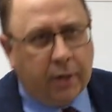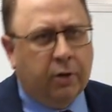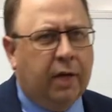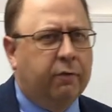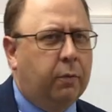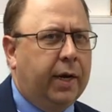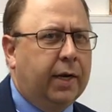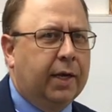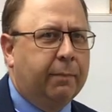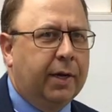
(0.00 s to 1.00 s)
I don't have a way
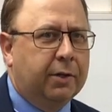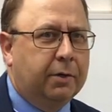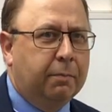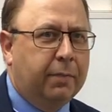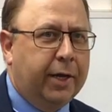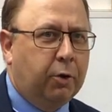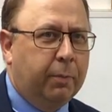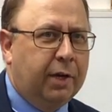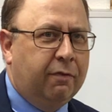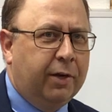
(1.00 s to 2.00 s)
to get my little Lego
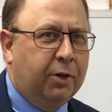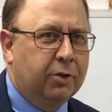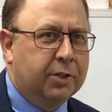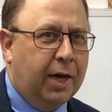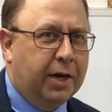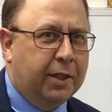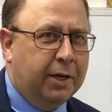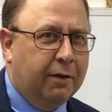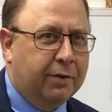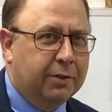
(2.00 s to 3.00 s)
minifigures out of
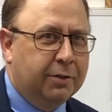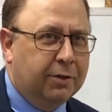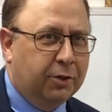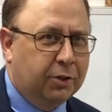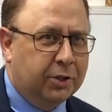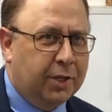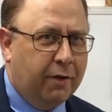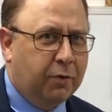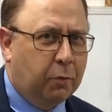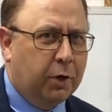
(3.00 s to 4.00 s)
the oven, so you'll just
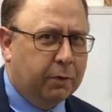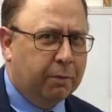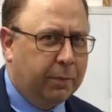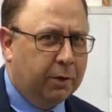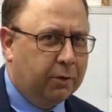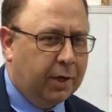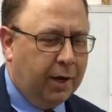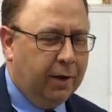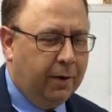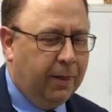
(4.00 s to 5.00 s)
have to work with me,
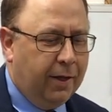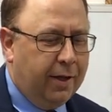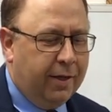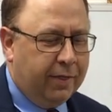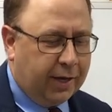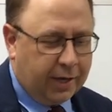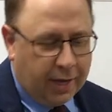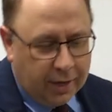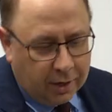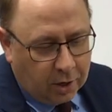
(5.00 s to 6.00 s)
okay? The
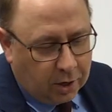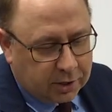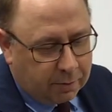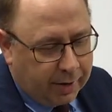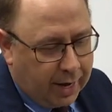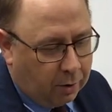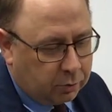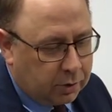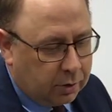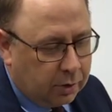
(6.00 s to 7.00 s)
king calls them
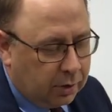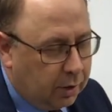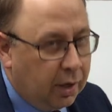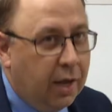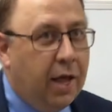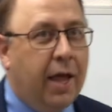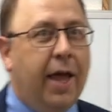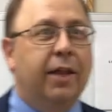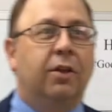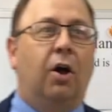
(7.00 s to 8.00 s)
out
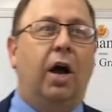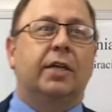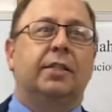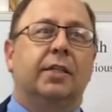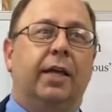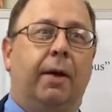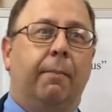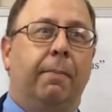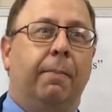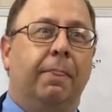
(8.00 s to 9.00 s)
and talks to them.
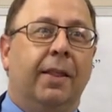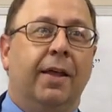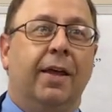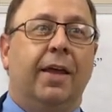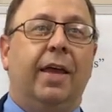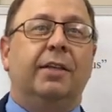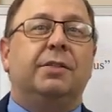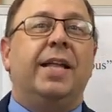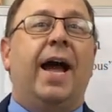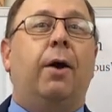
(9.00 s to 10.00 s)

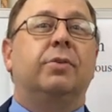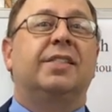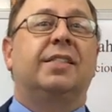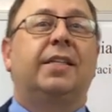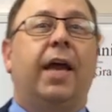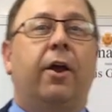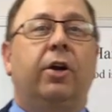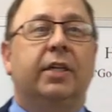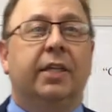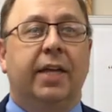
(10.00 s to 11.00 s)
He's now
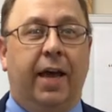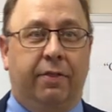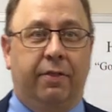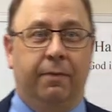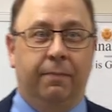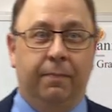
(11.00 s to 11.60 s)
scared to death.